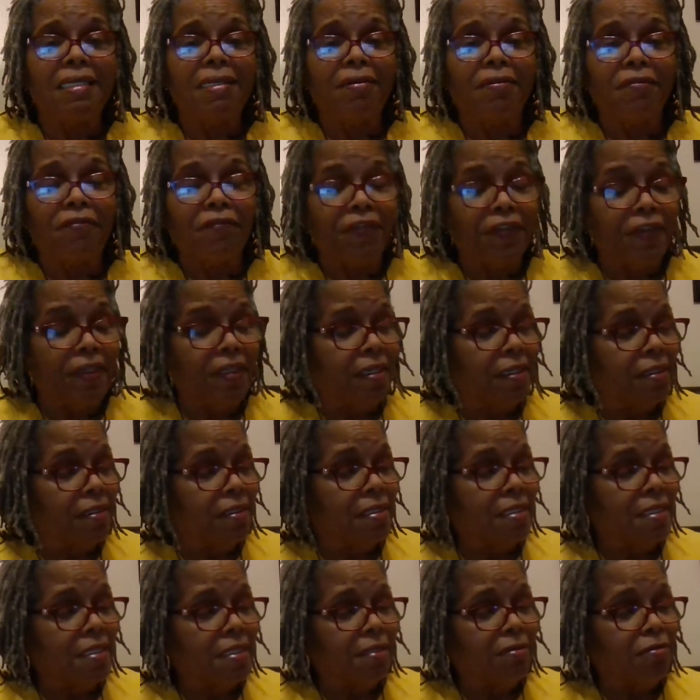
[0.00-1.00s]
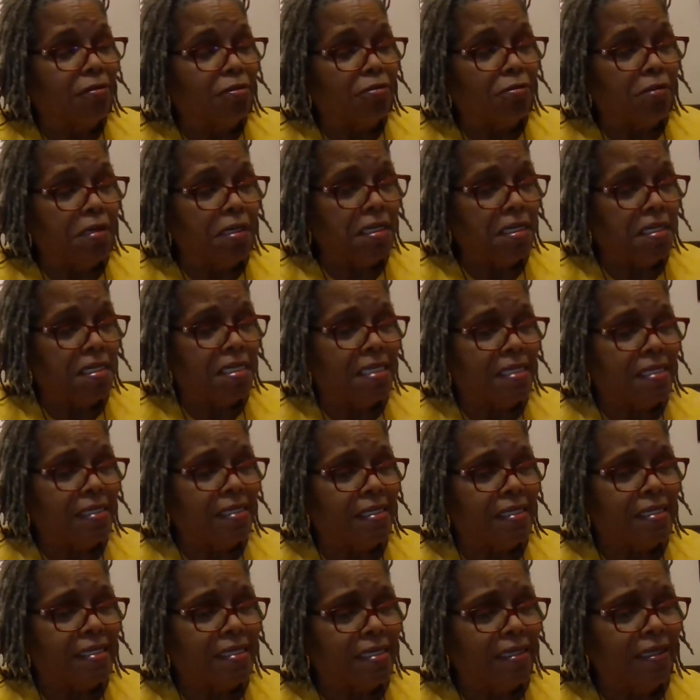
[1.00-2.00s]
in your fingers and wrists
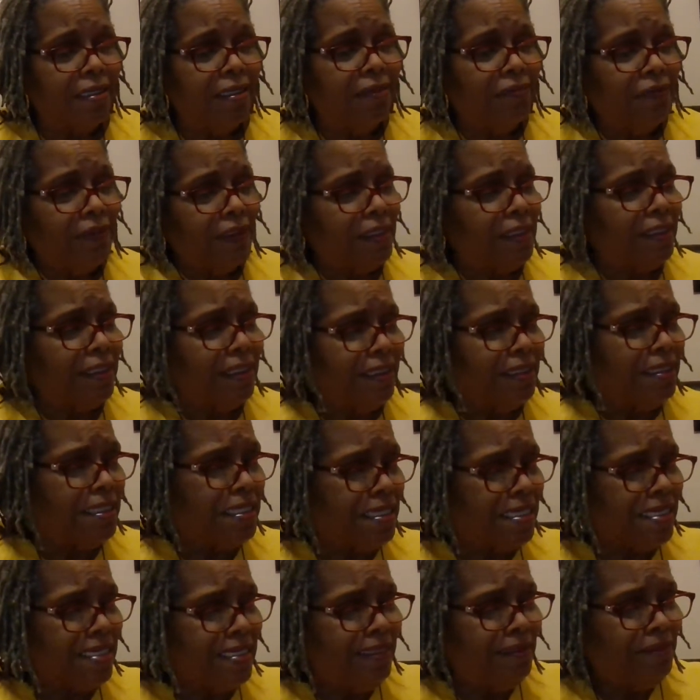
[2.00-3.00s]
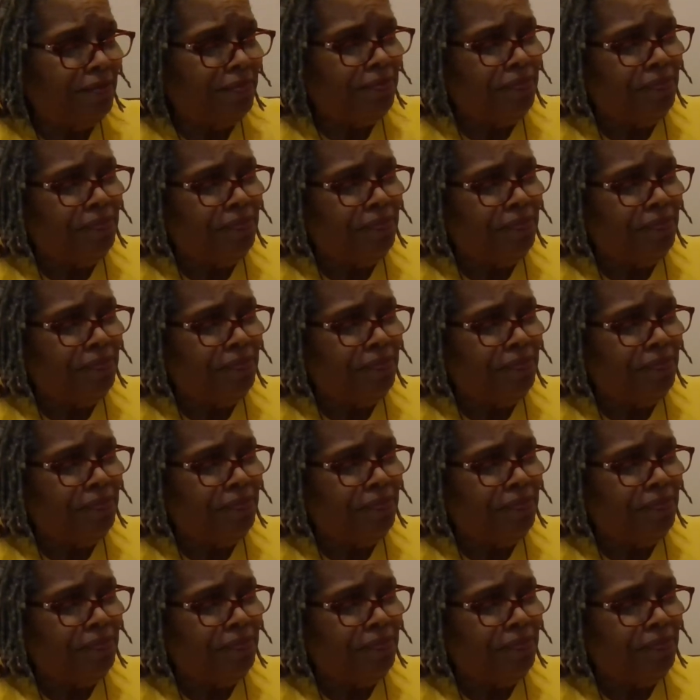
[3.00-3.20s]
and stuff, and you just